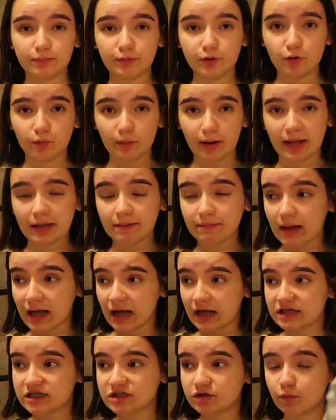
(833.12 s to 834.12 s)
gray
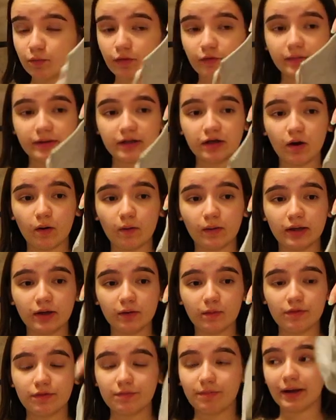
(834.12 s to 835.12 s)
mask will be
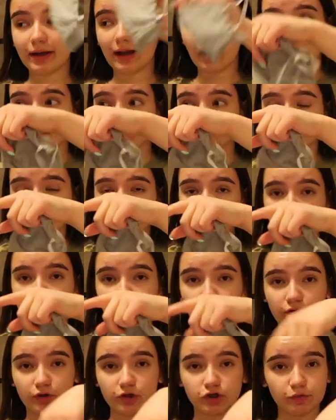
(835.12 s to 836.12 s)
going with my outfit
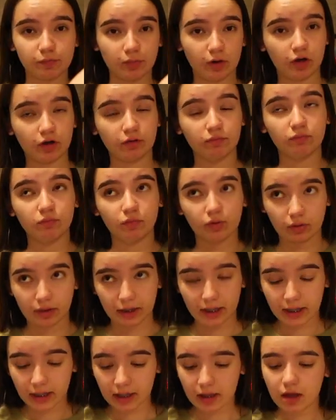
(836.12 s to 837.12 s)
for tomorrow
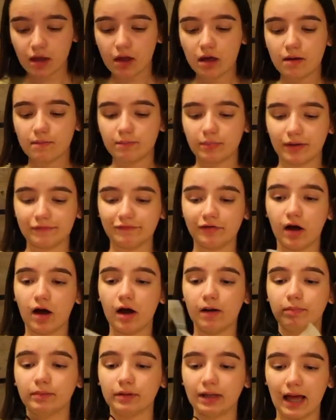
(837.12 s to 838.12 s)
morning, but I've
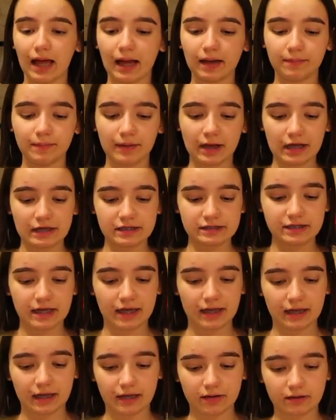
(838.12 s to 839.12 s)
got a black mask
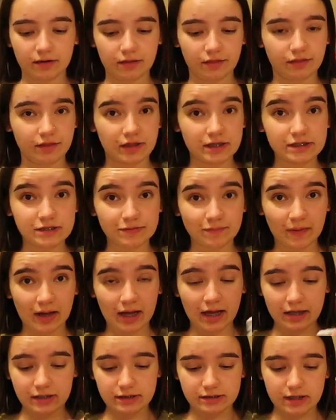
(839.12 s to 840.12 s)
and this
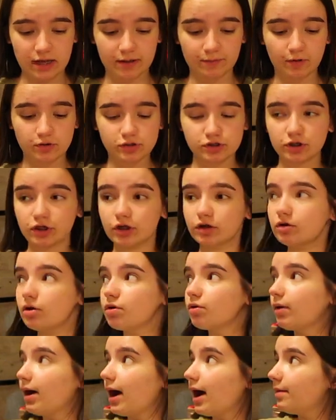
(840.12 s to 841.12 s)
mask. I'm also going to go
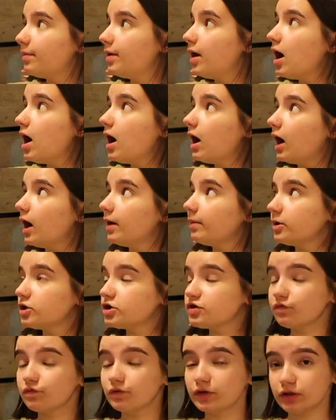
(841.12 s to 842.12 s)
grab a
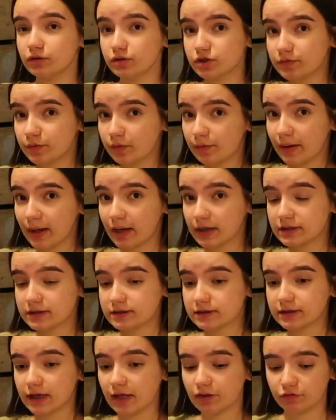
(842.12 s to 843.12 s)
bunch of reusable
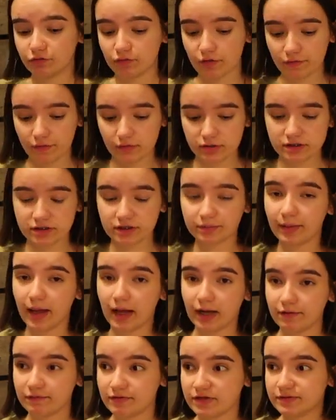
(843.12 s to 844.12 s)
masks and throw those in the
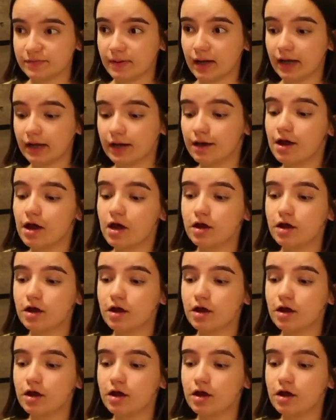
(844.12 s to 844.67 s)
back of this bag